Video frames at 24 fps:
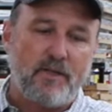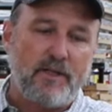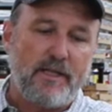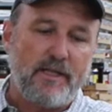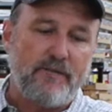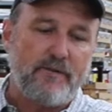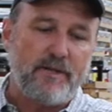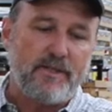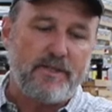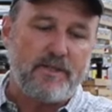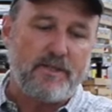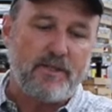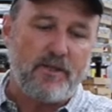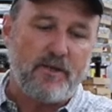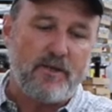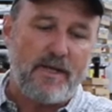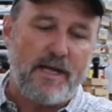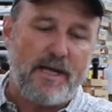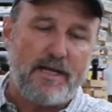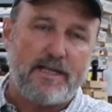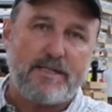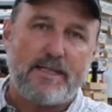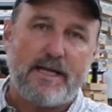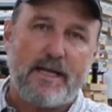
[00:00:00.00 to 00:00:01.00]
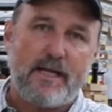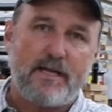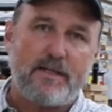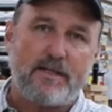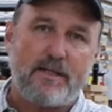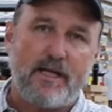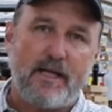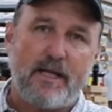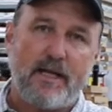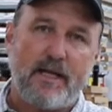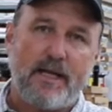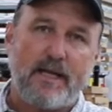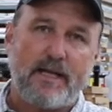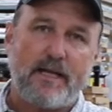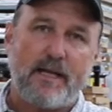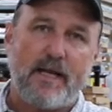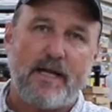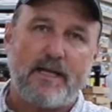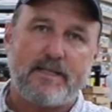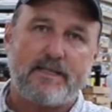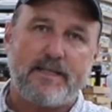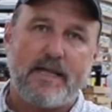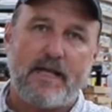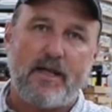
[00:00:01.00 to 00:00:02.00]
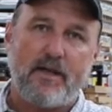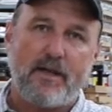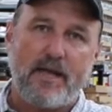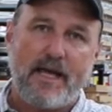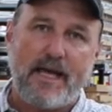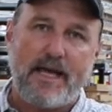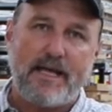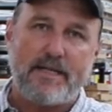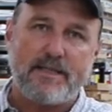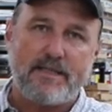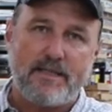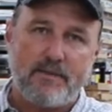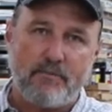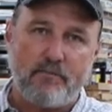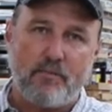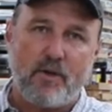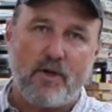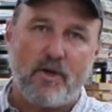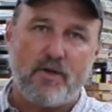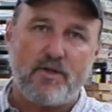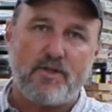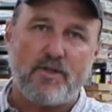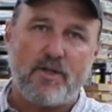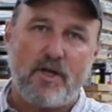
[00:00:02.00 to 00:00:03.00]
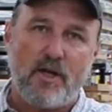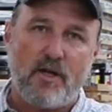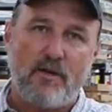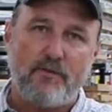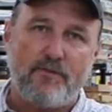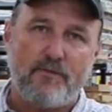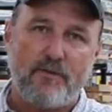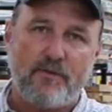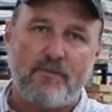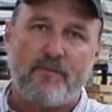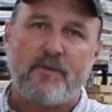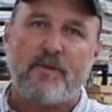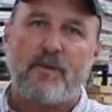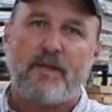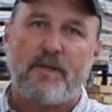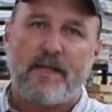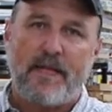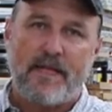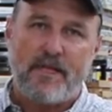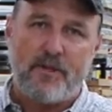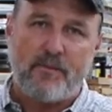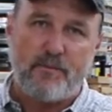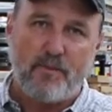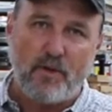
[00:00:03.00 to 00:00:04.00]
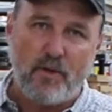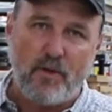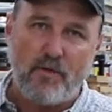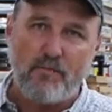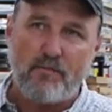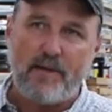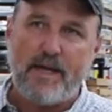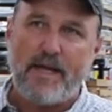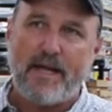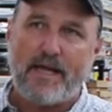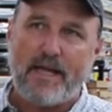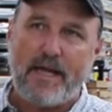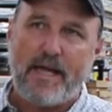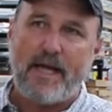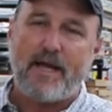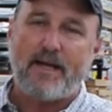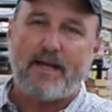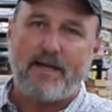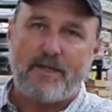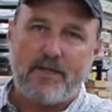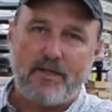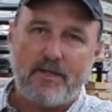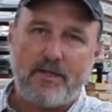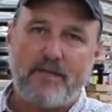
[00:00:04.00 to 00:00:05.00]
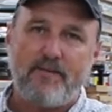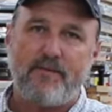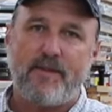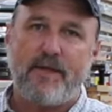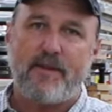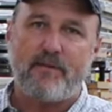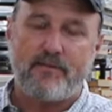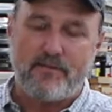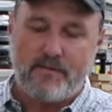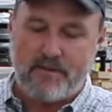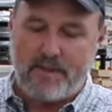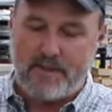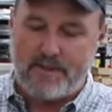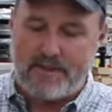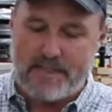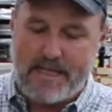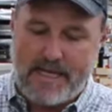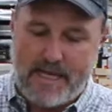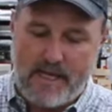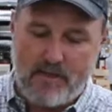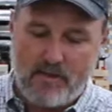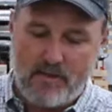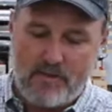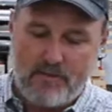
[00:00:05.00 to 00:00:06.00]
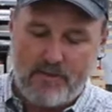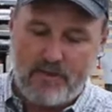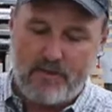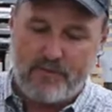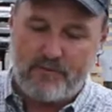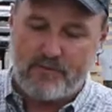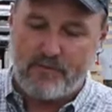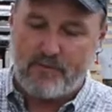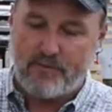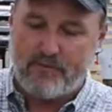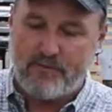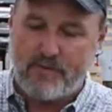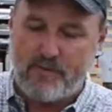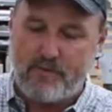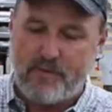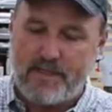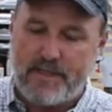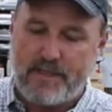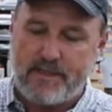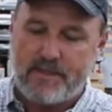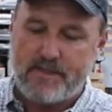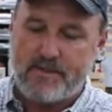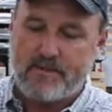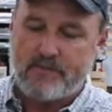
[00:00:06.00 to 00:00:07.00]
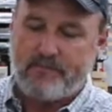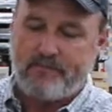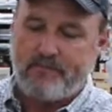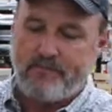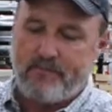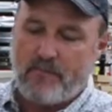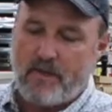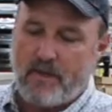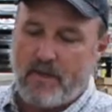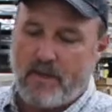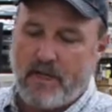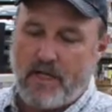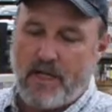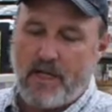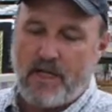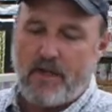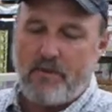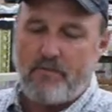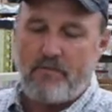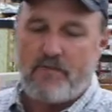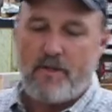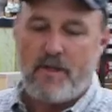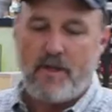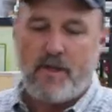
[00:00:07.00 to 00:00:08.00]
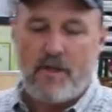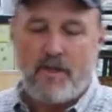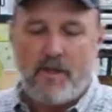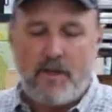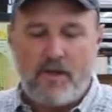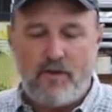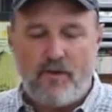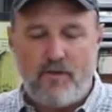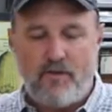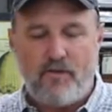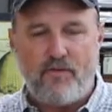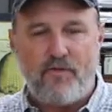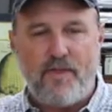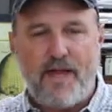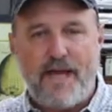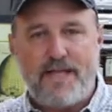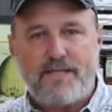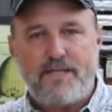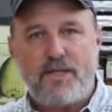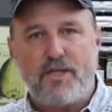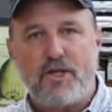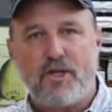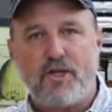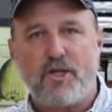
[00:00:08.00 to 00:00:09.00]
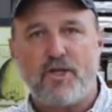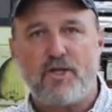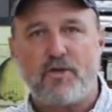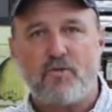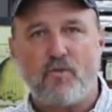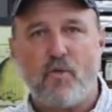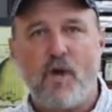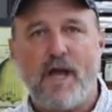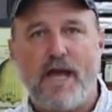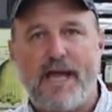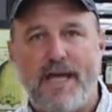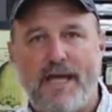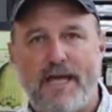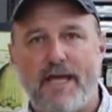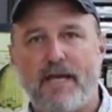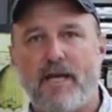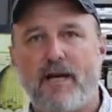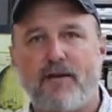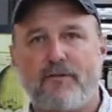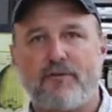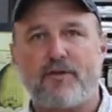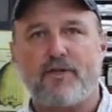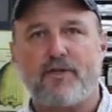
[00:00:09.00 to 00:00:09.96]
leave it until the oxalic acid burns off, and you pull it back out, and you leave that towel on there for a few minutes. That's a good way of